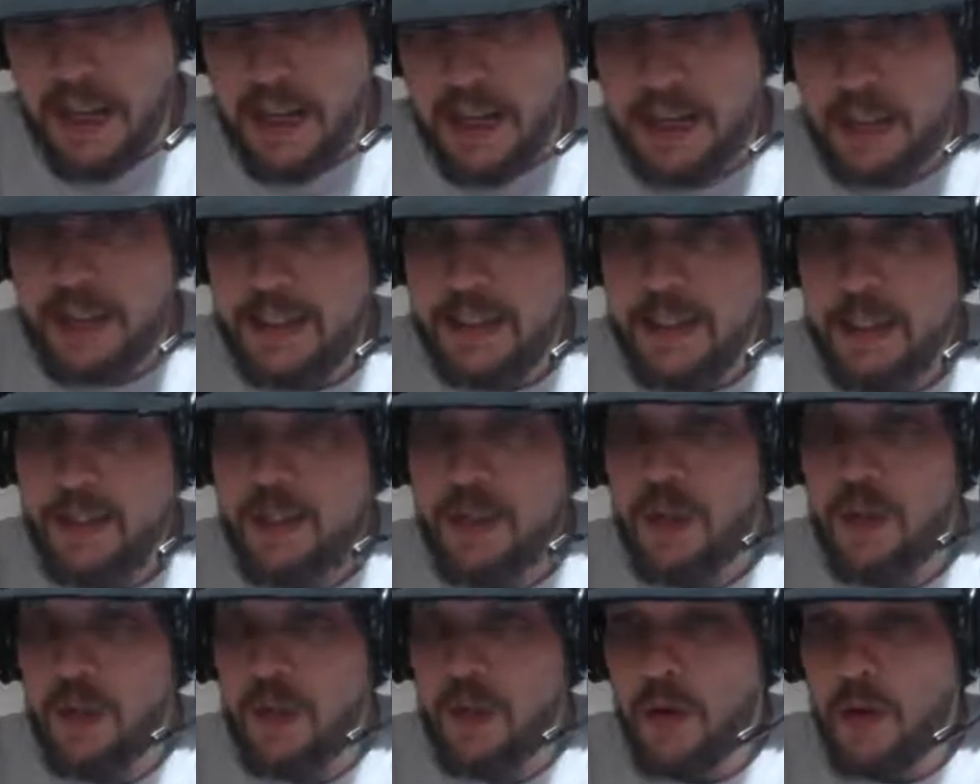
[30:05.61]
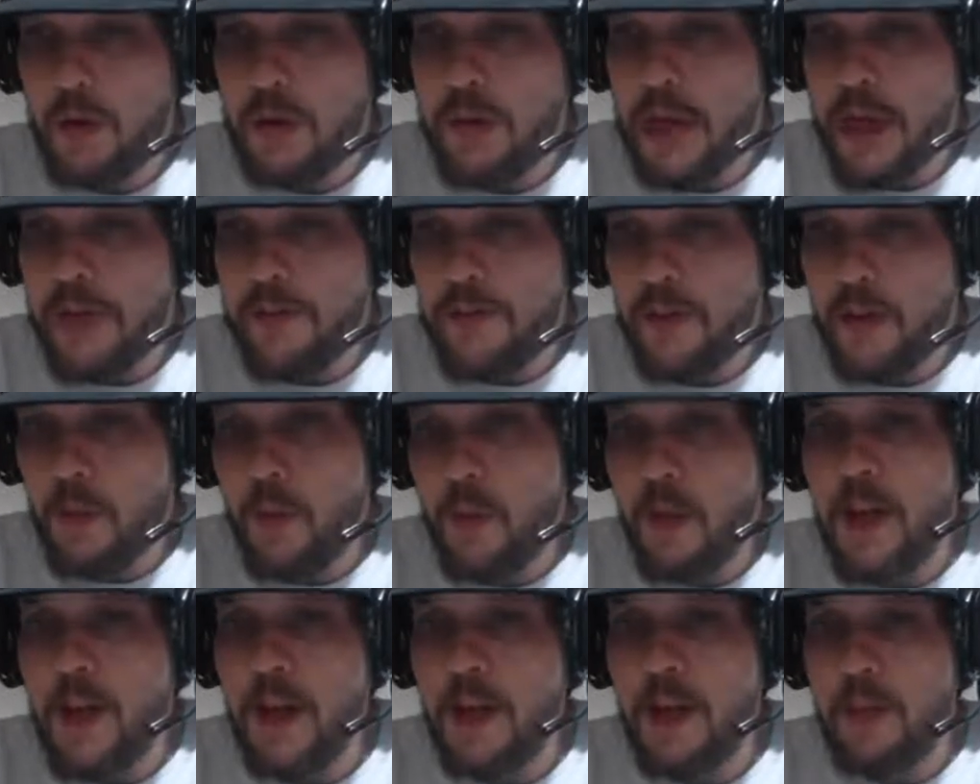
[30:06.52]
I think these two are going to have a
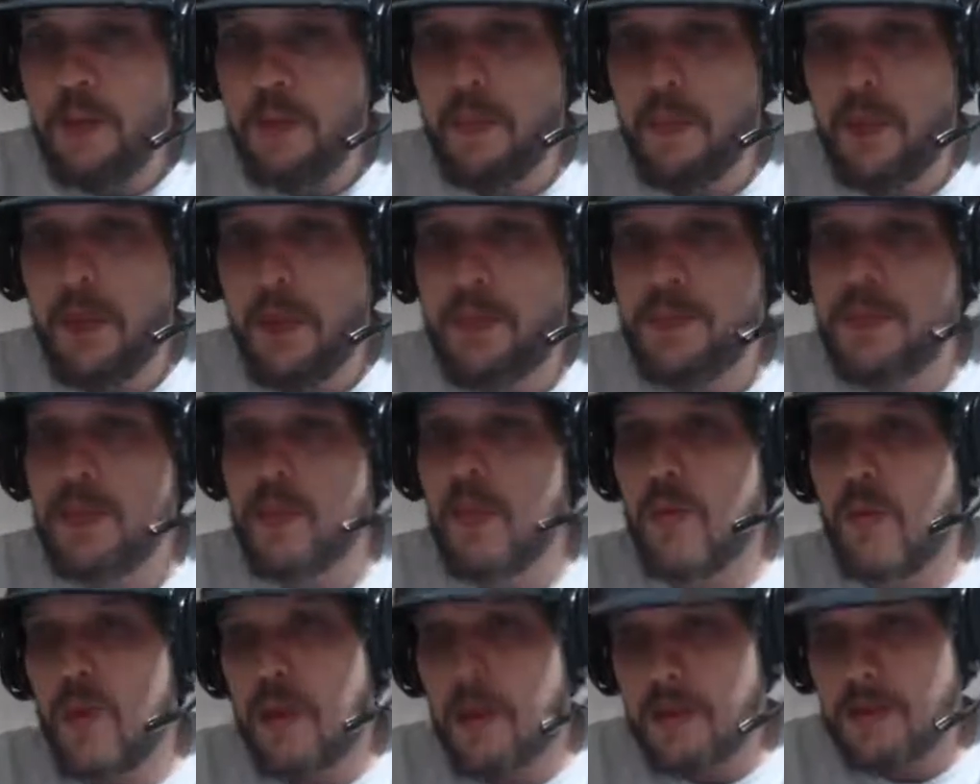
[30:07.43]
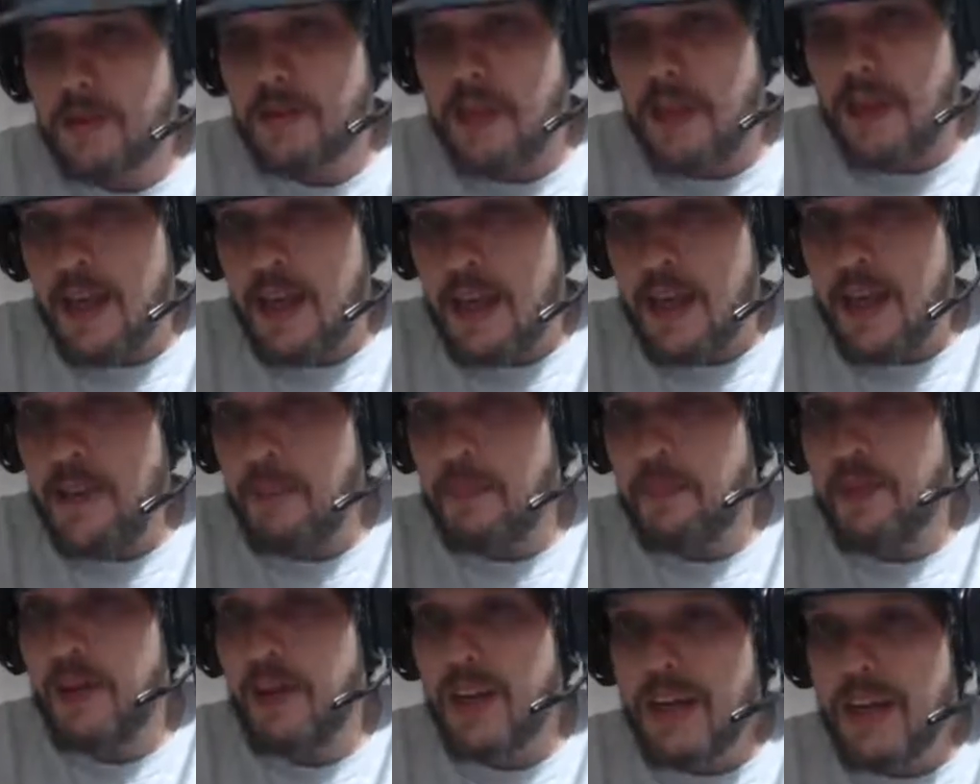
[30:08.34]
wild, balls to the walls
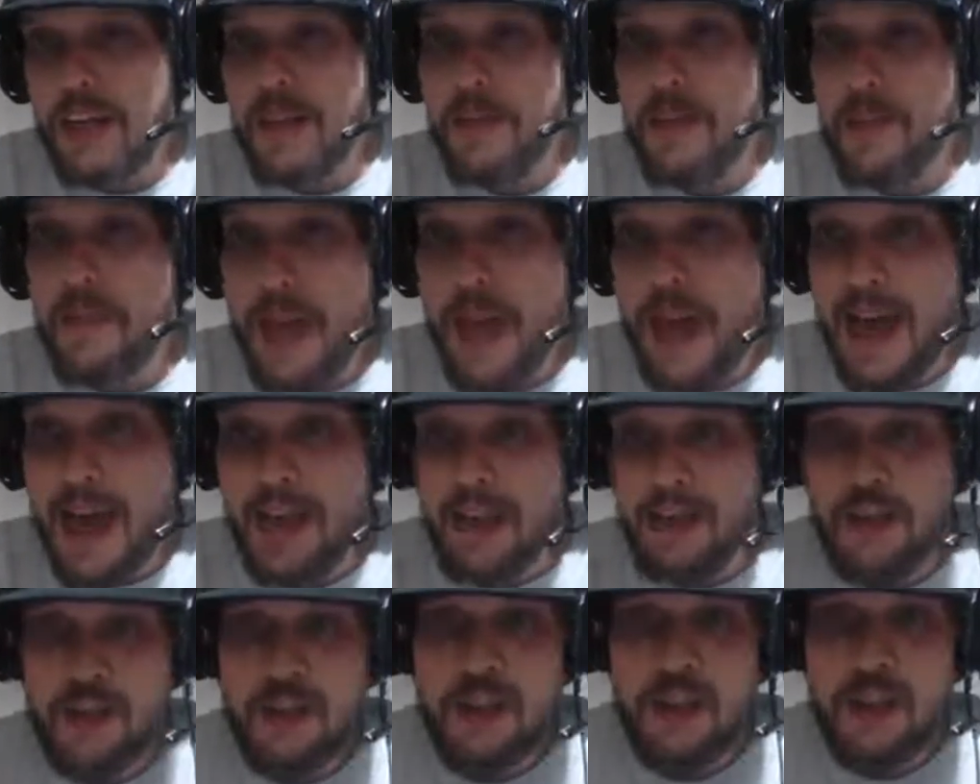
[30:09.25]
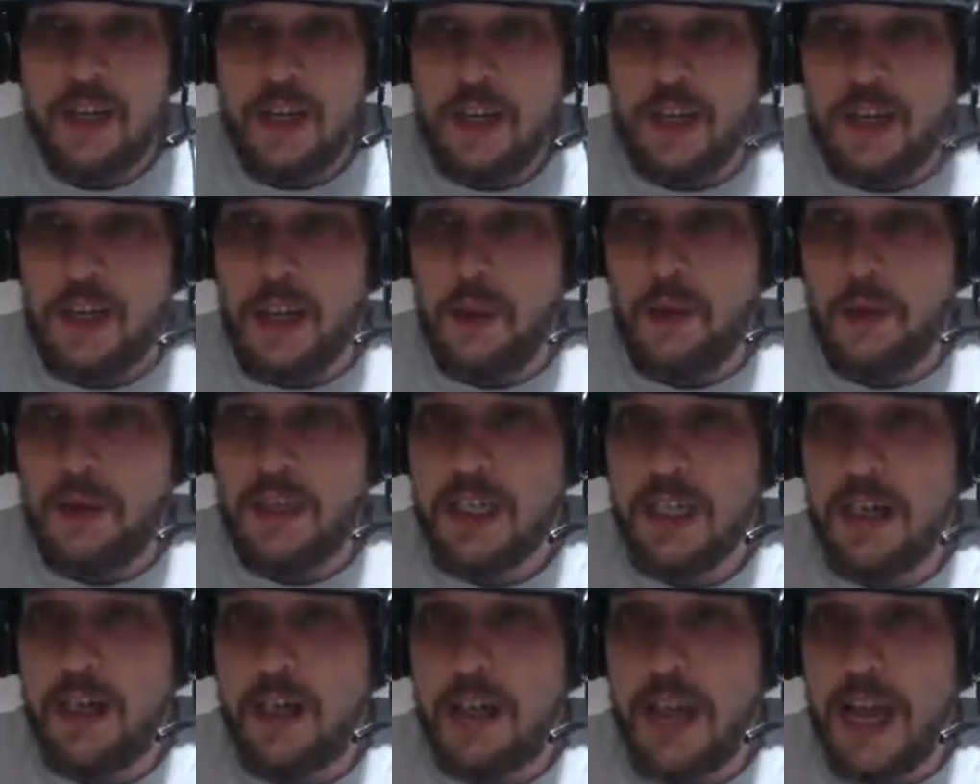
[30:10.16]
and bloody match that will
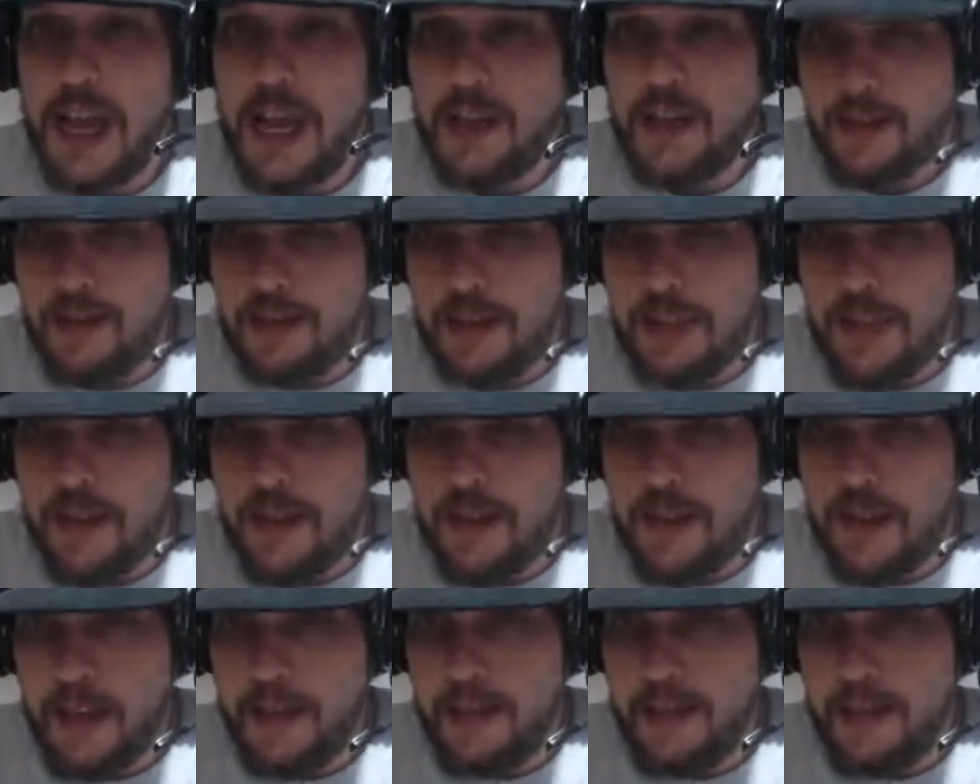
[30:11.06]
tear the house down.